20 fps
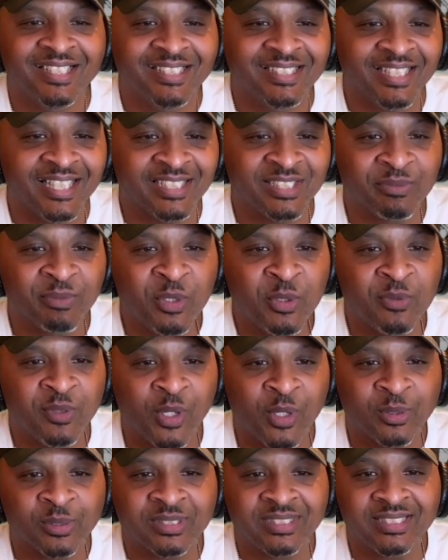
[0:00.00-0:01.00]
Let's move
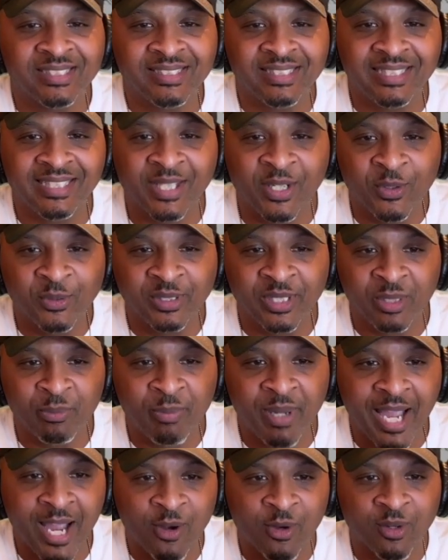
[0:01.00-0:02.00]
on to the only
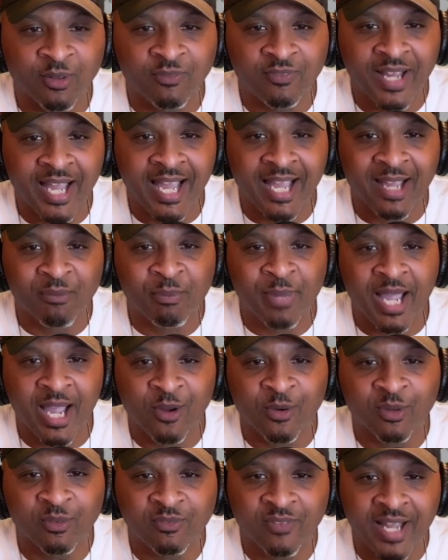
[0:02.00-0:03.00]
Power 5
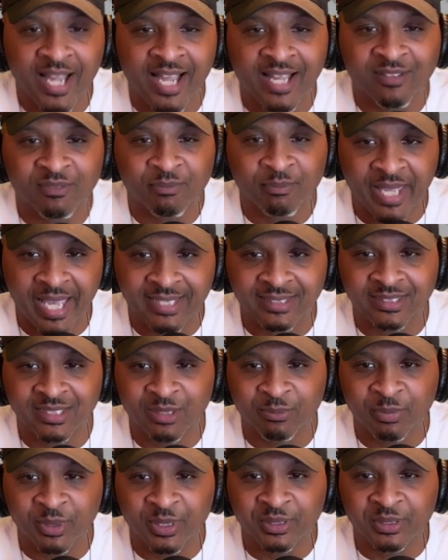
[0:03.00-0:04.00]

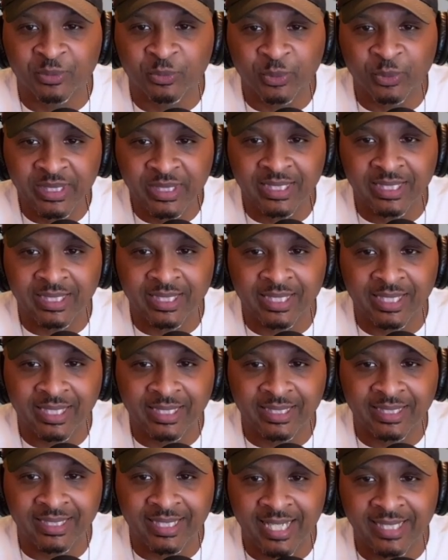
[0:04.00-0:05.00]
matchup of the
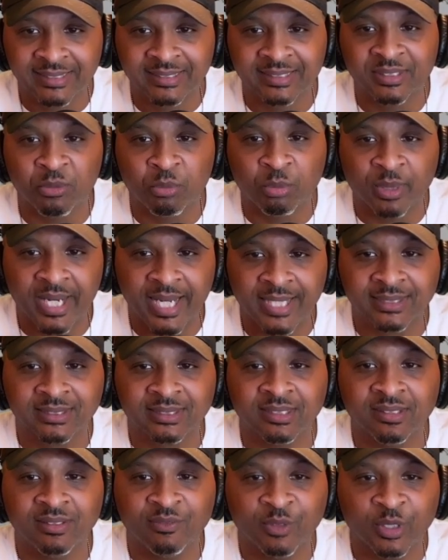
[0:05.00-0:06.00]
weekend, and that's
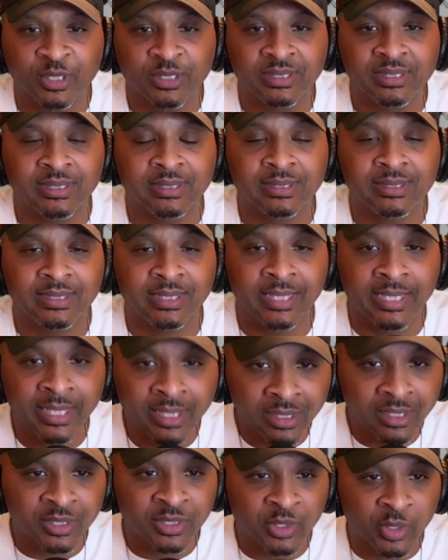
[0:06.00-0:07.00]
Nebraska versus
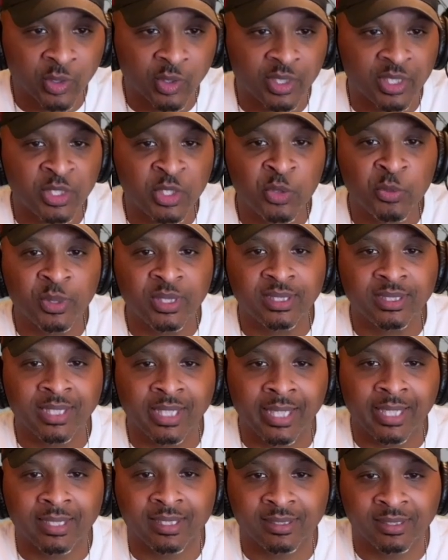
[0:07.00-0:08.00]
Illinois. You would
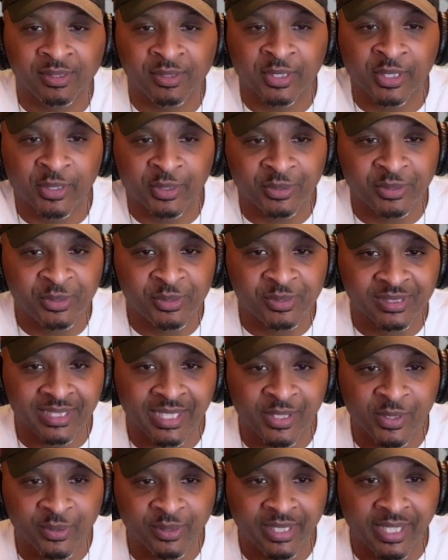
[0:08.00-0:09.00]
think, you
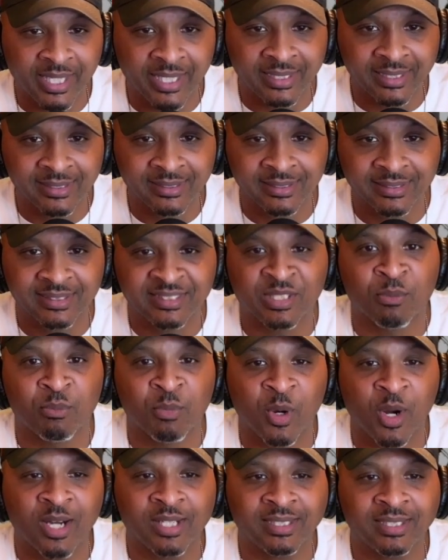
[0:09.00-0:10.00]
say, okay, this is the
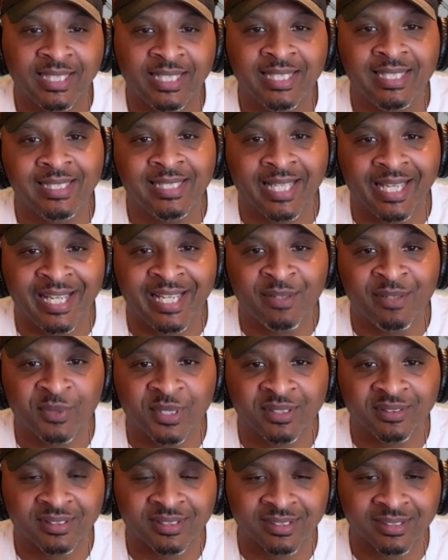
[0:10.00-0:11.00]
marquee game
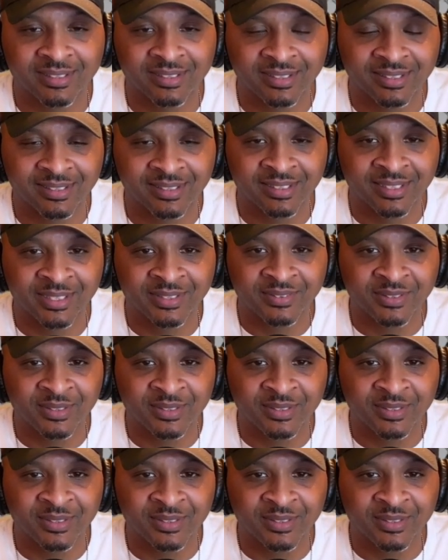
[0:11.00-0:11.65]
of the